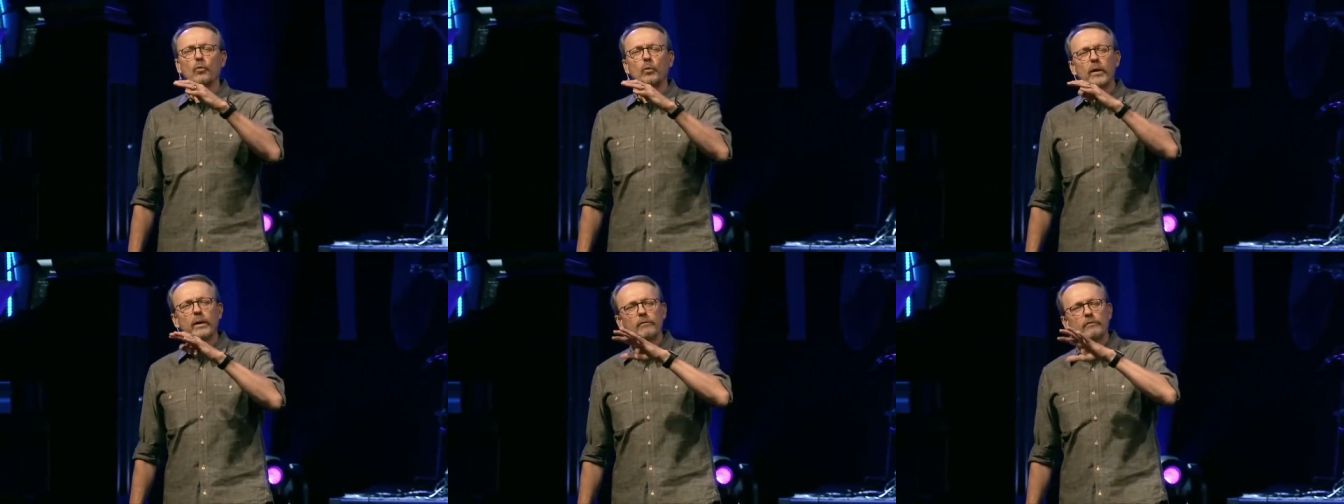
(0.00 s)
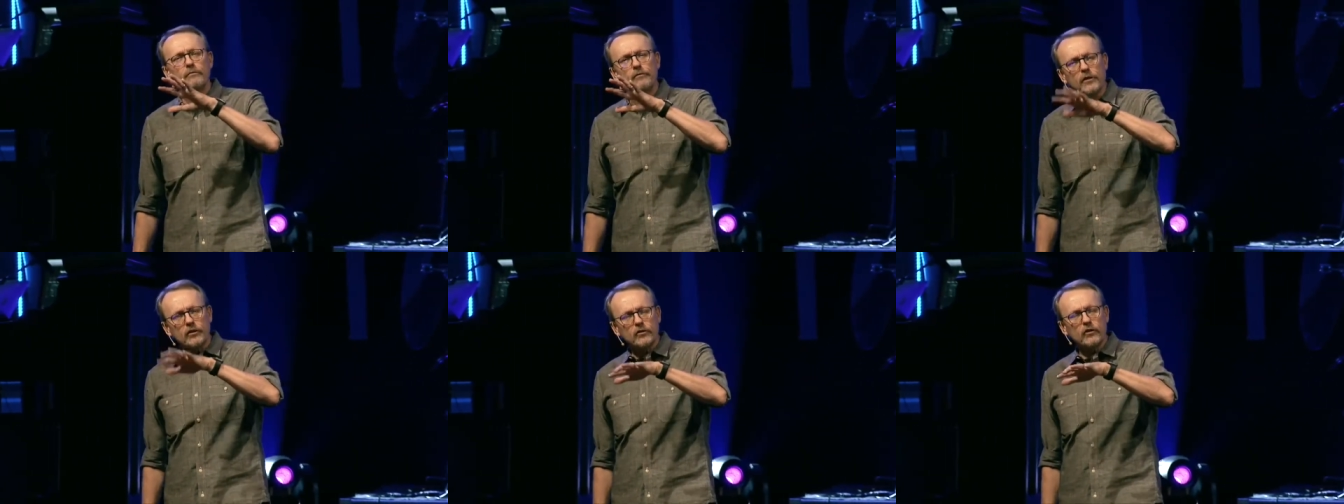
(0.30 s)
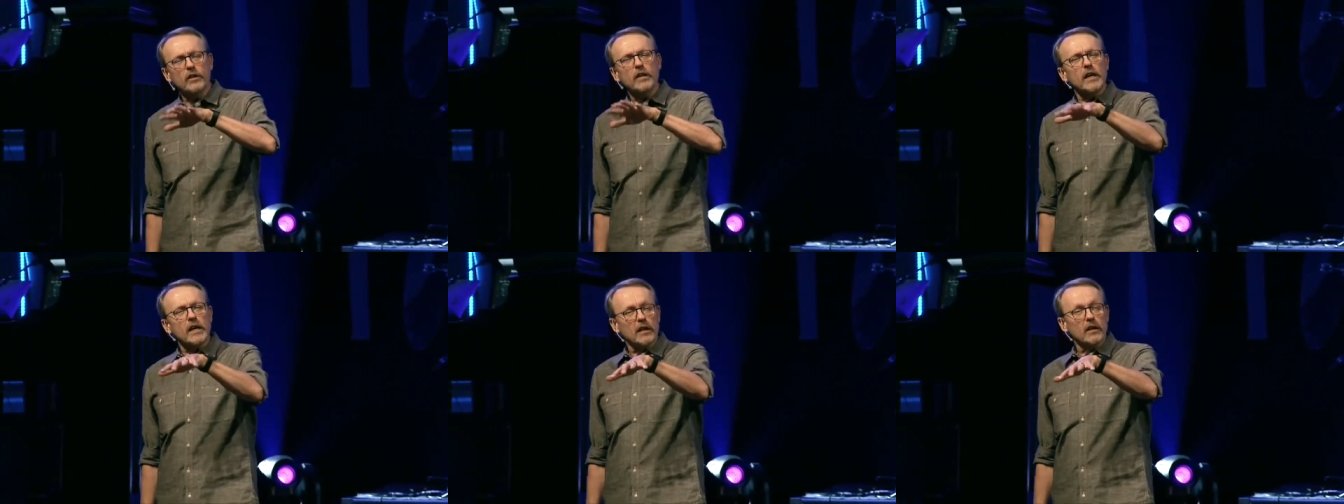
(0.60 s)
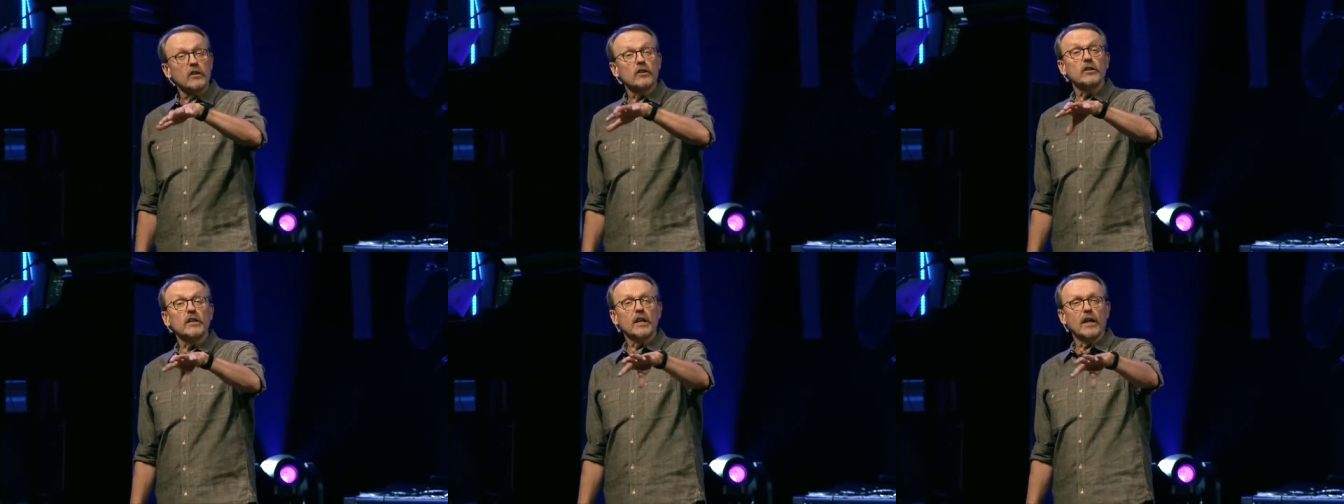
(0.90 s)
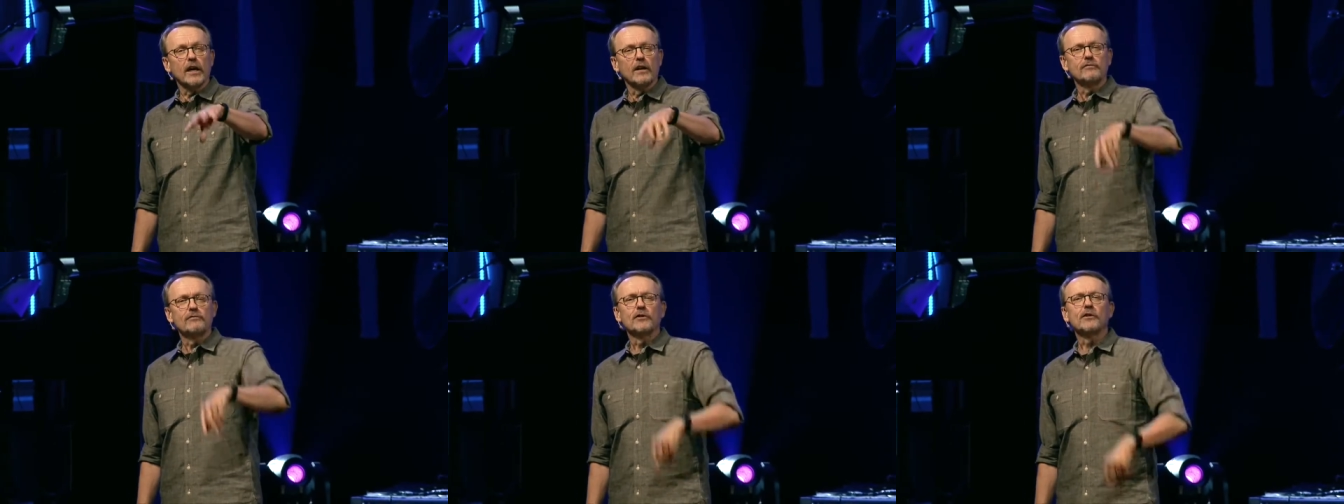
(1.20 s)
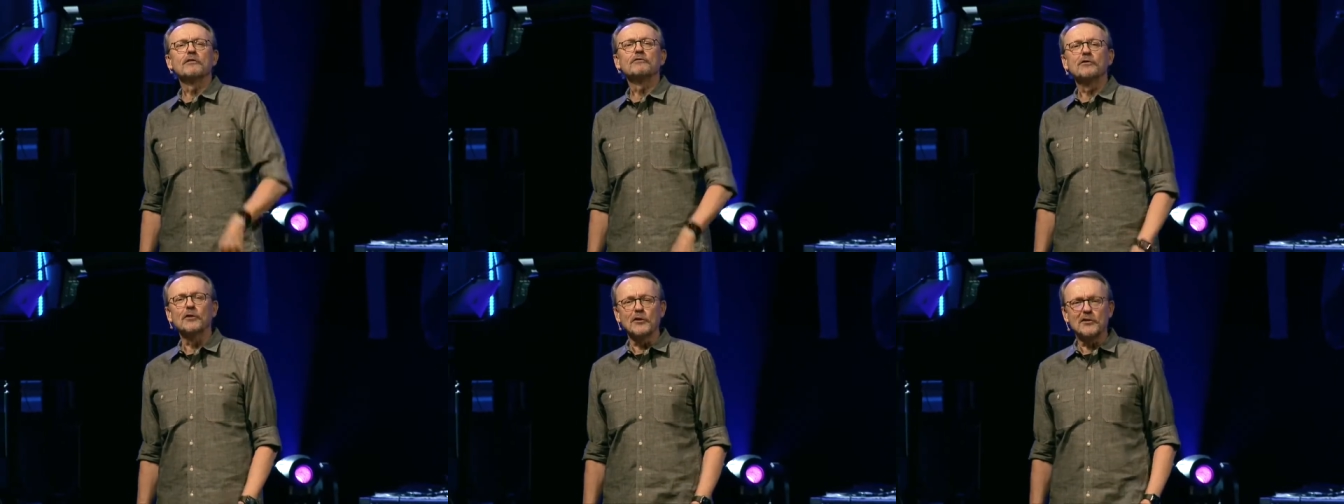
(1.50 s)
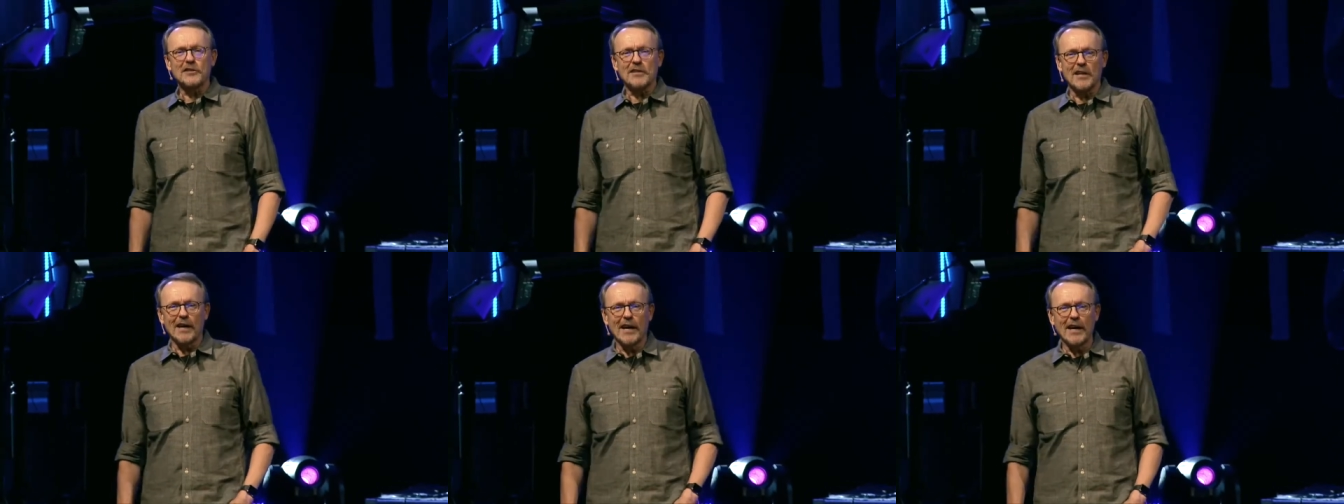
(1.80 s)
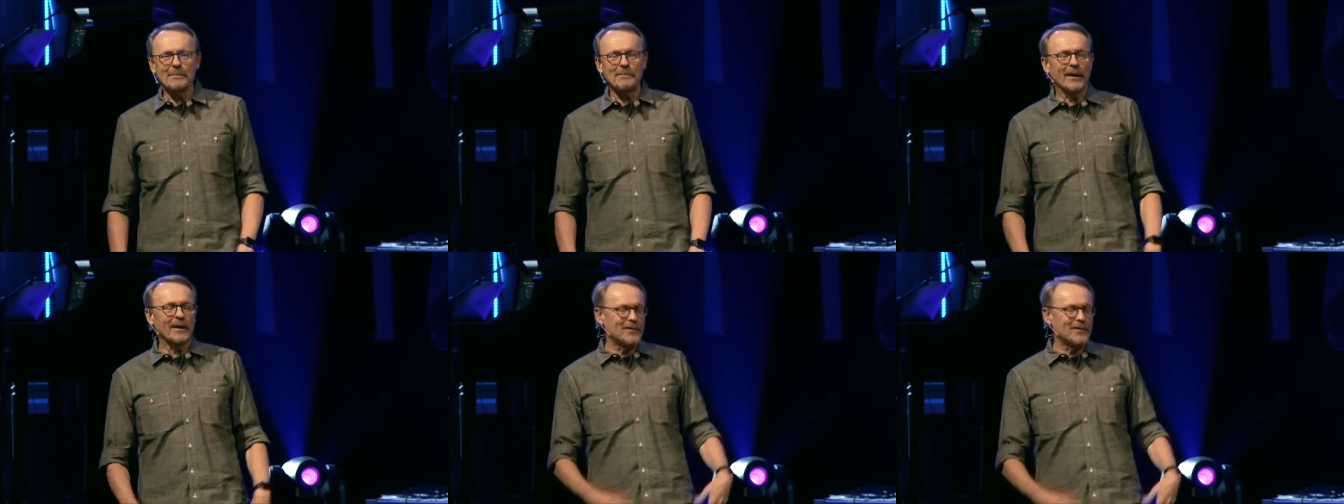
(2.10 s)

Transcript: We visit England again for the first time.